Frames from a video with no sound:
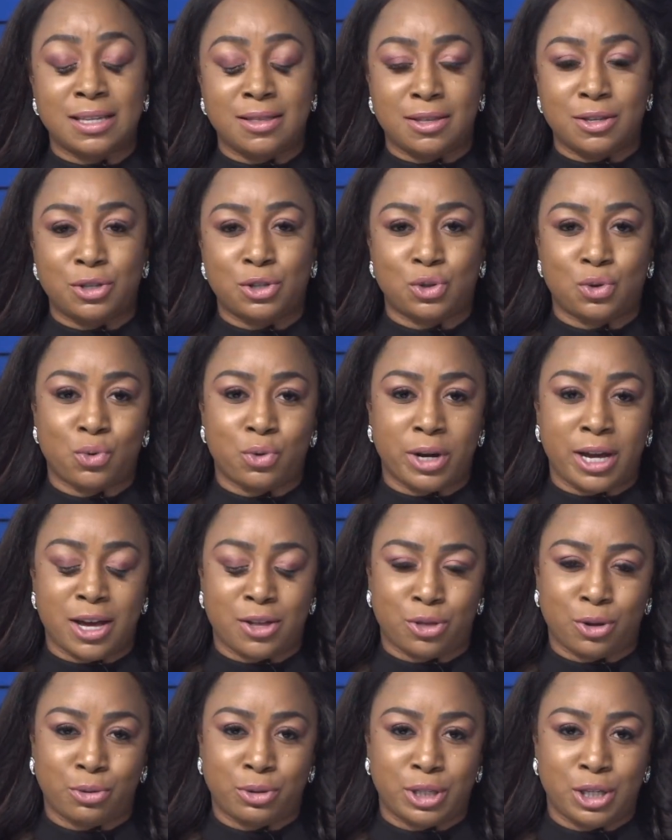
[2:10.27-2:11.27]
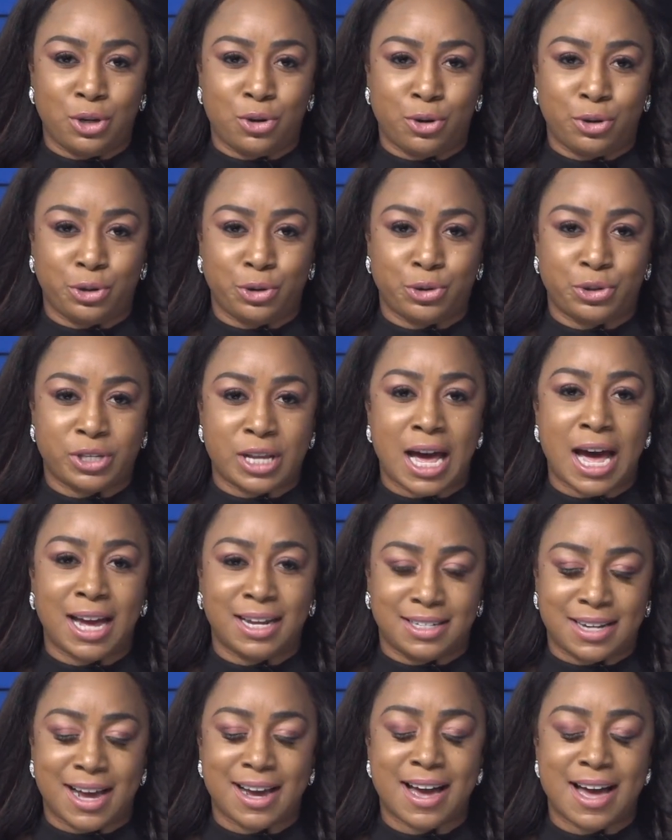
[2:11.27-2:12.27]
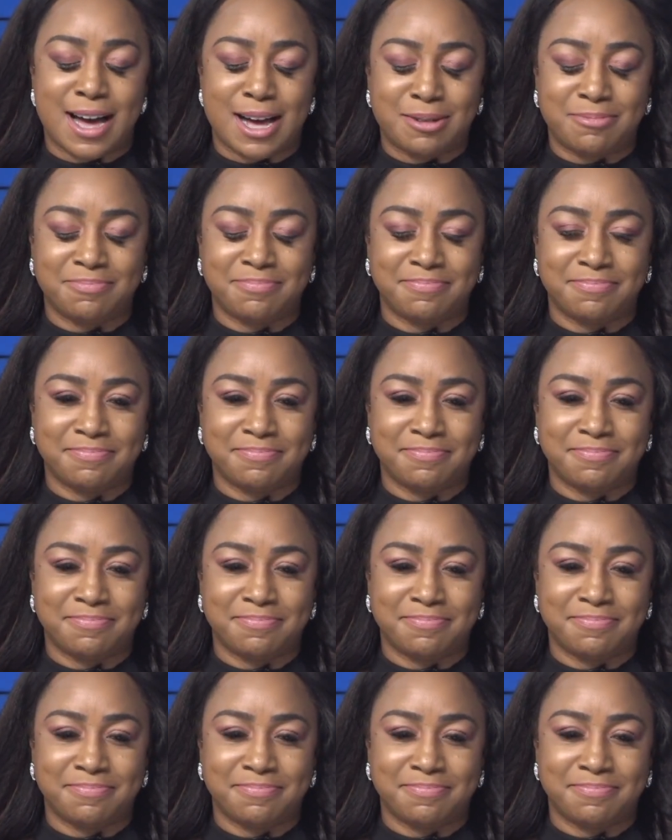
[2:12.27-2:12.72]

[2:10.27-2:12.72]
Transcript: in this story at 13onyourside.com.